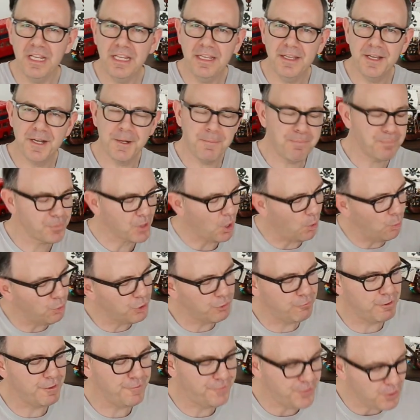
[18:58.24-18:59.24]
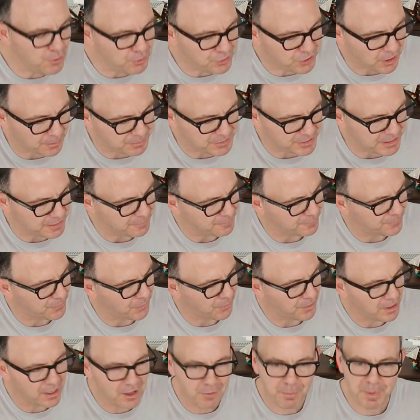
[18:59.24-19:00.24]
the reviews I've seen
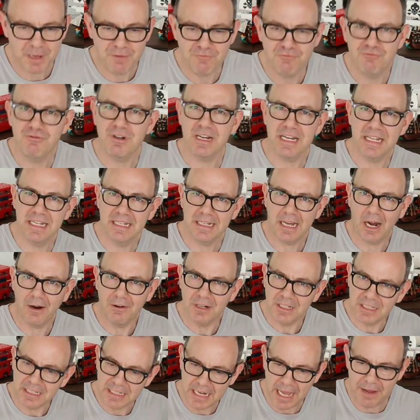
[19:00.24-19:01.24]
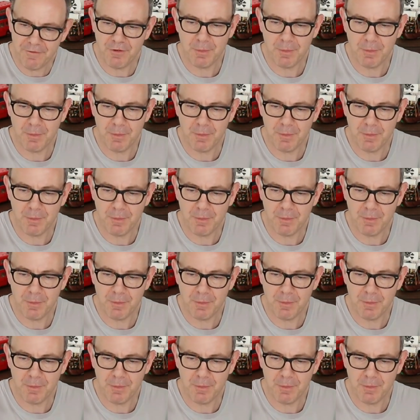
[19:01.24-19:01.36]
for it have been really encouraging.